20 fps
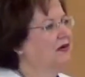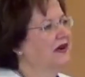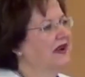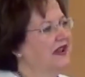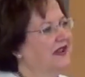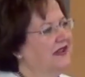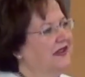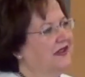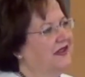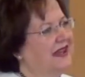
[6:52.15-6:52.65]
I
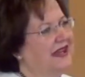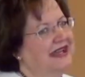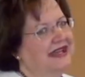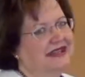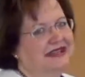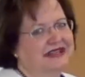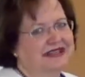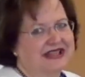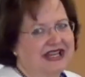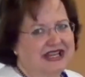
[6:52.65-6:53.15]
want to
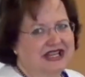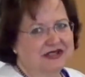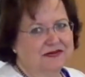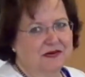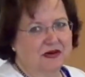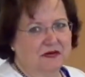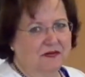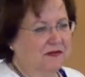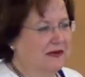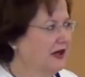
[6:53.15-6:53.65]
thank the
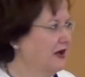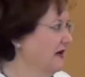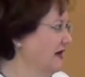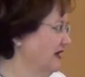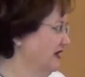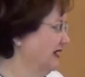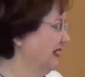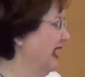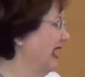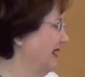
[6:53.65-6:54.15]
Tangipahoa
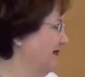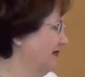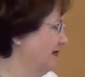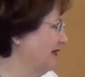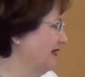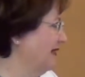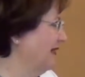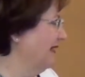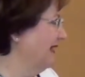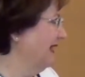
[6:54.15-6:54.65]
Parish
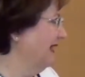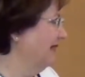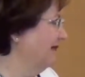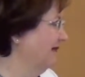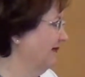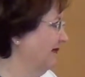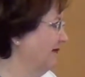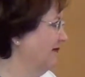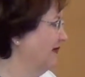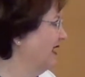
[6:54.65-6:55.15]
Library,
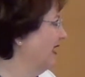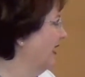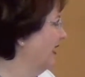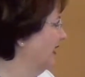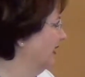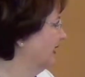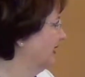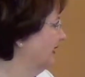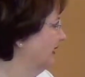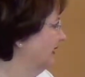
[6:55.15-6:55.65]

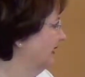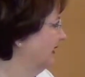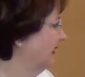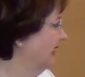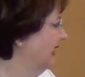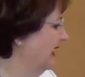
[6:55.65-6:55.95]
Bianca,